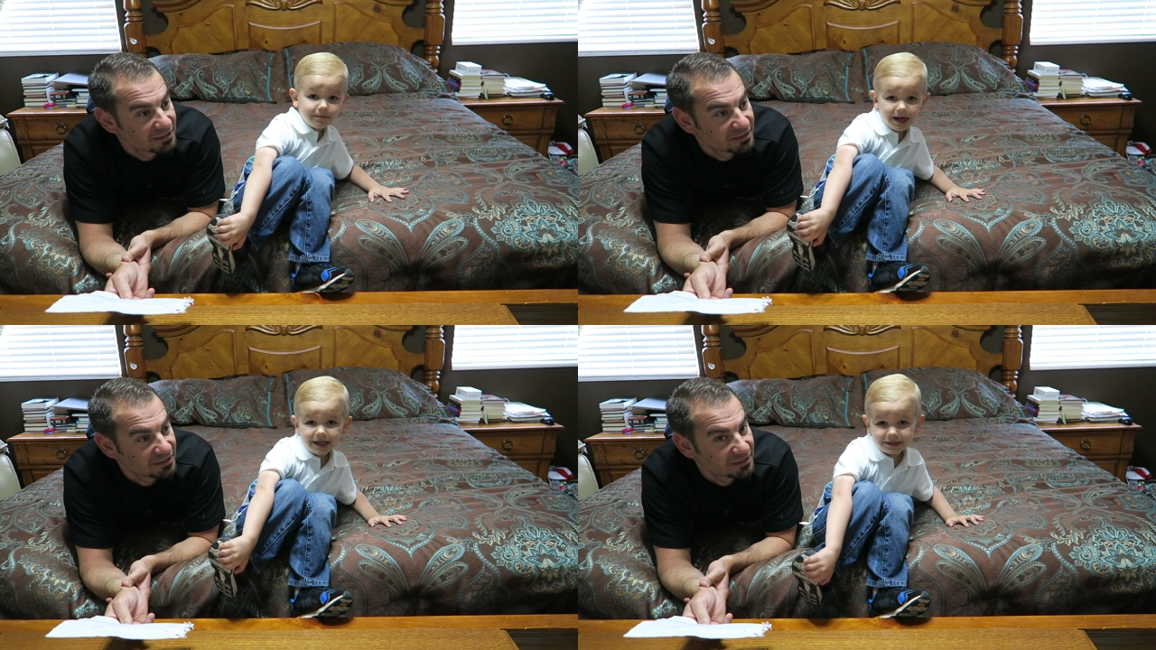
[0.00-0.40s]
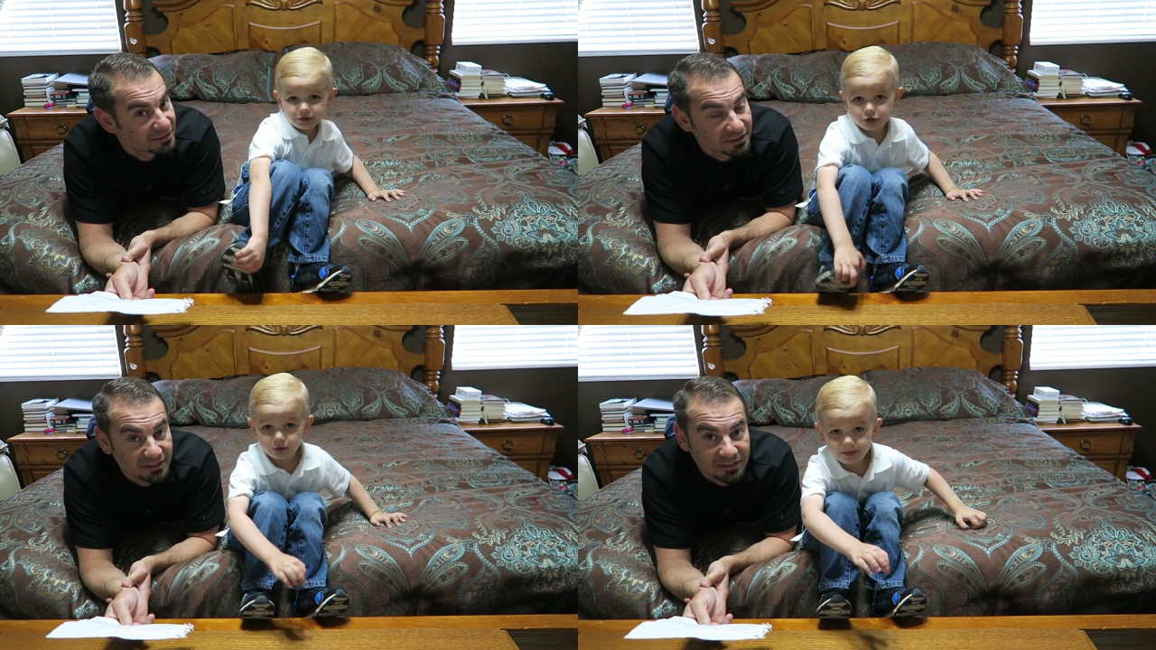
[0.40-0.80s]

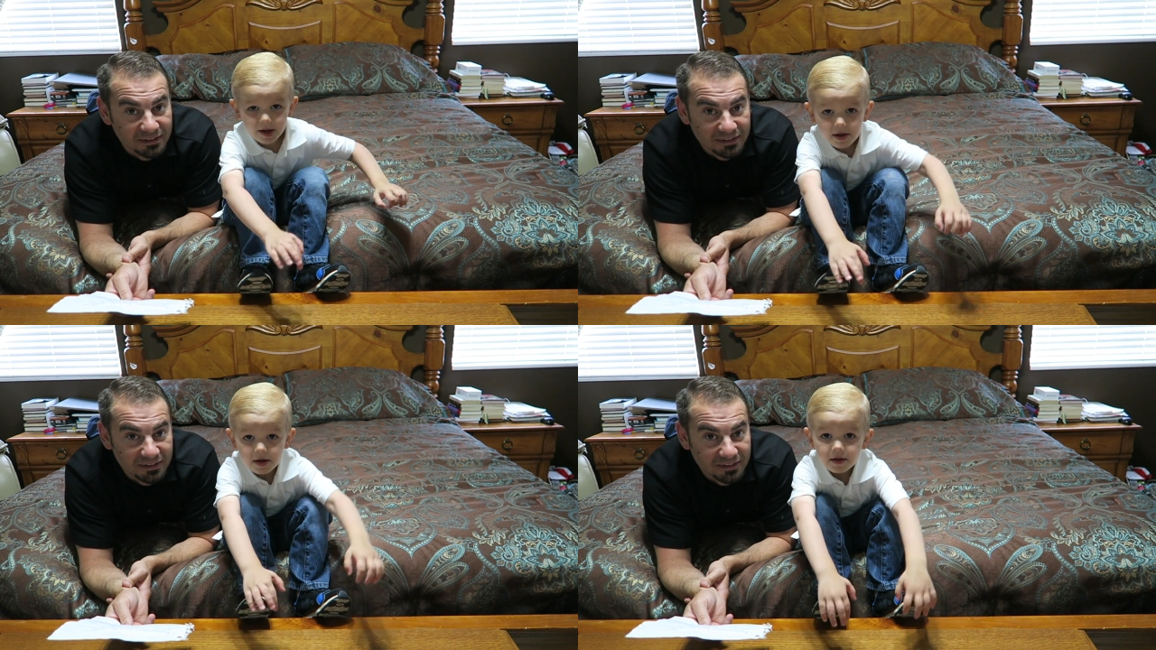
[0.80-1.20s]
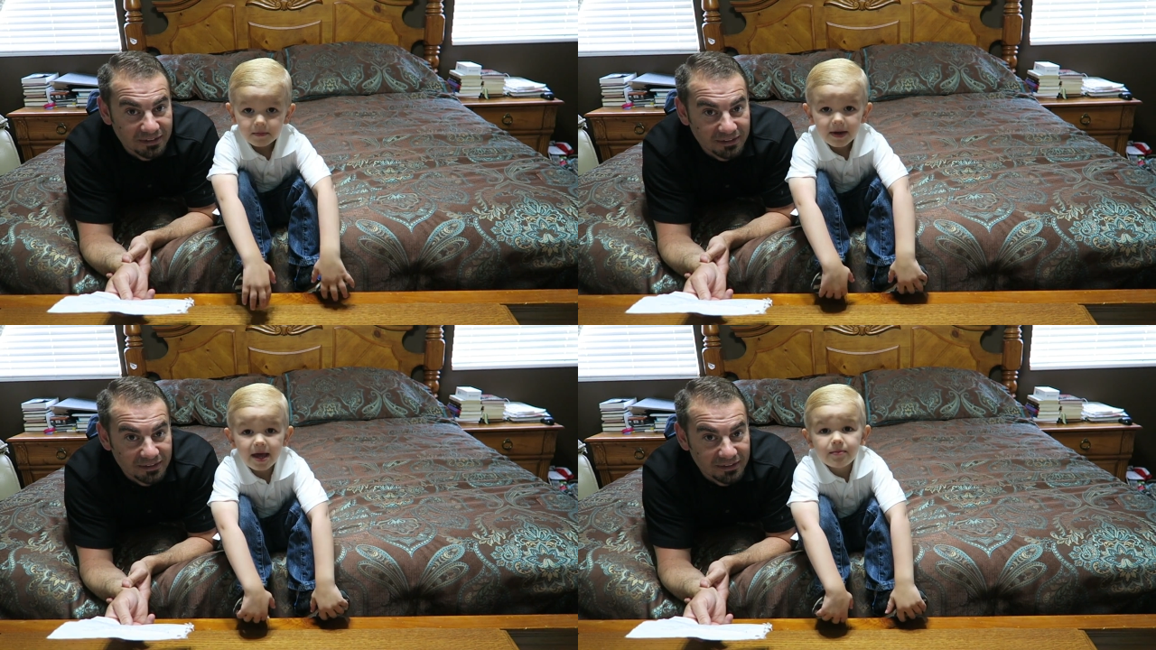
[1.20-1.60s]
Speaker 1: my
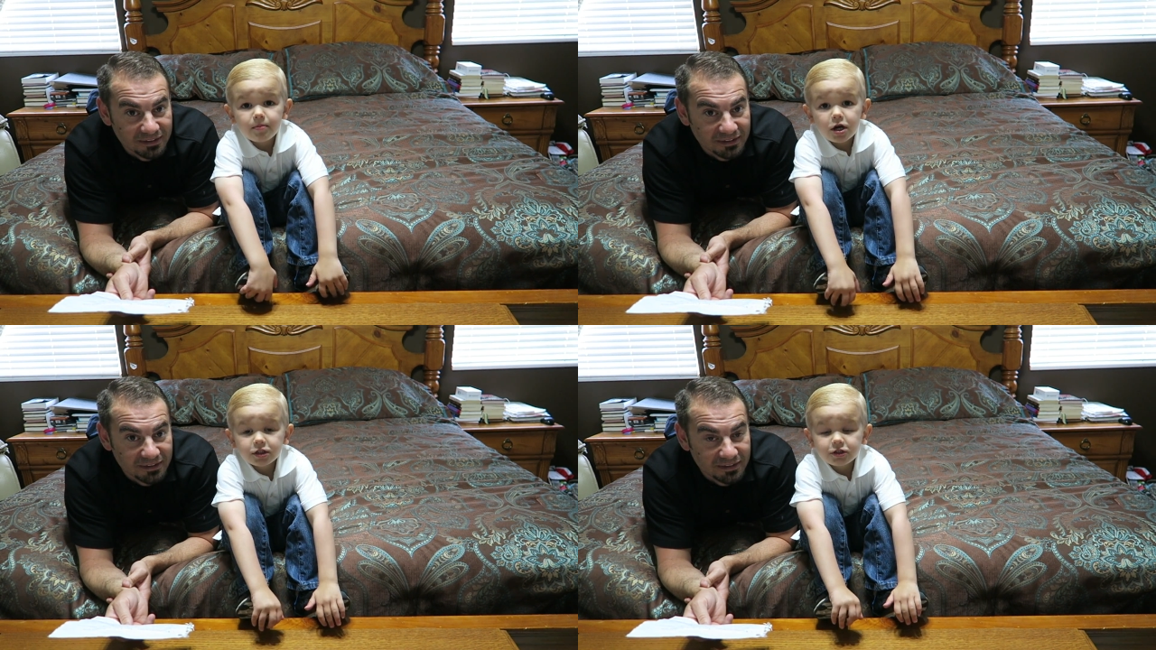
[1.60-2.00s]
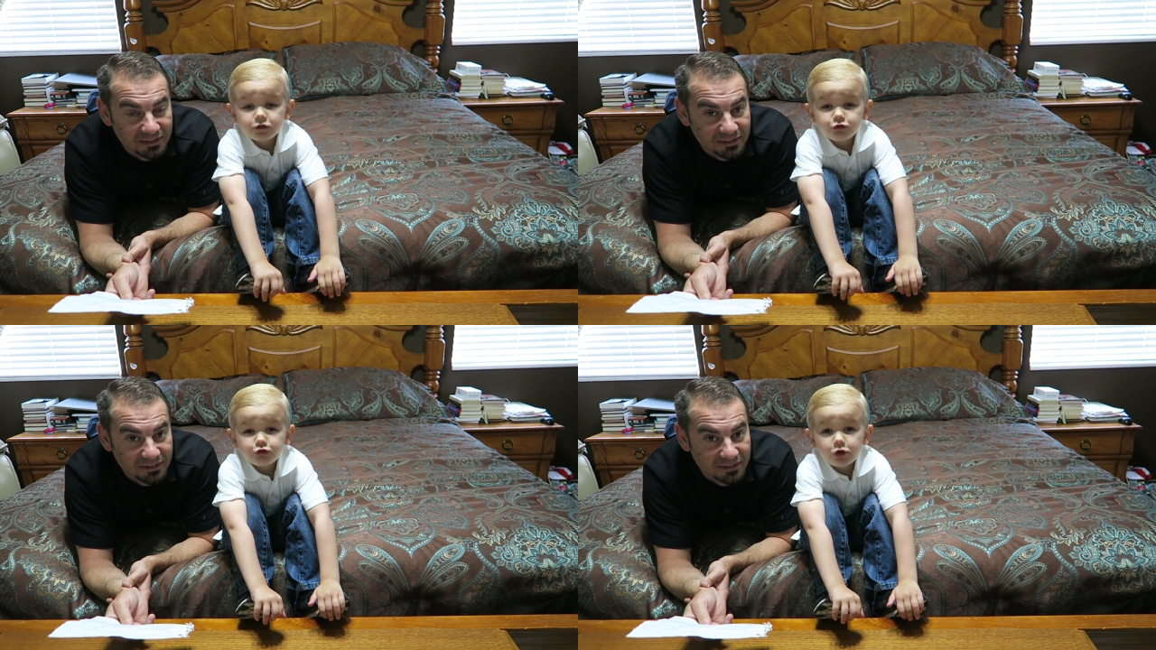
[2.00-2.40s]
Superman
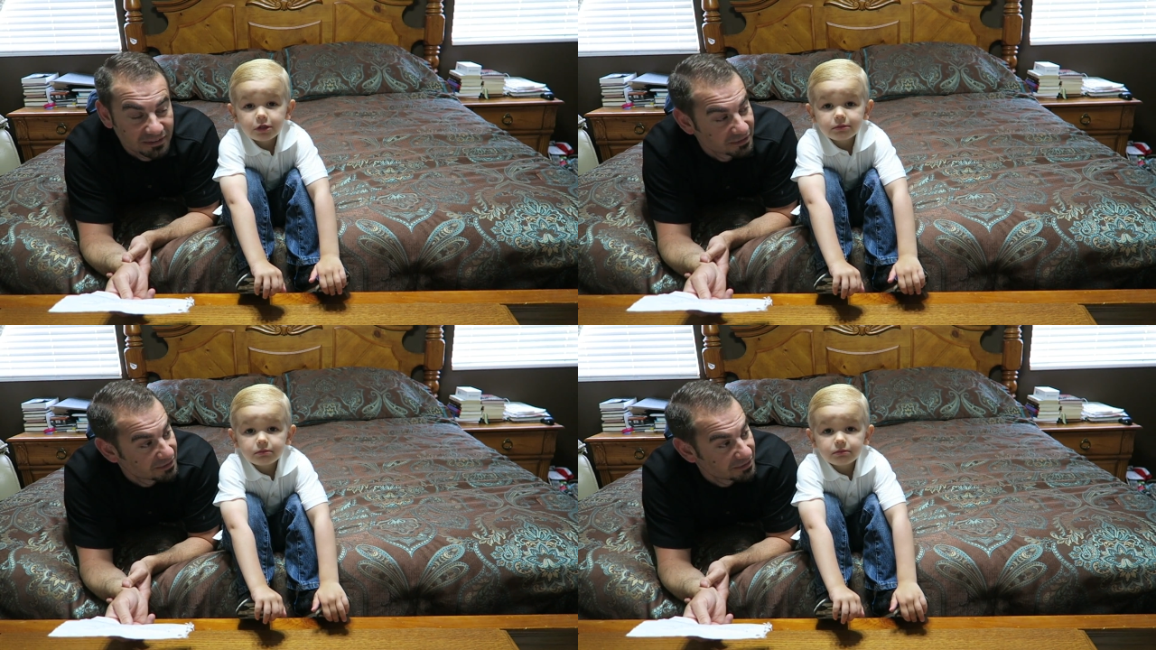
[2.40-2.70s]
monster truck.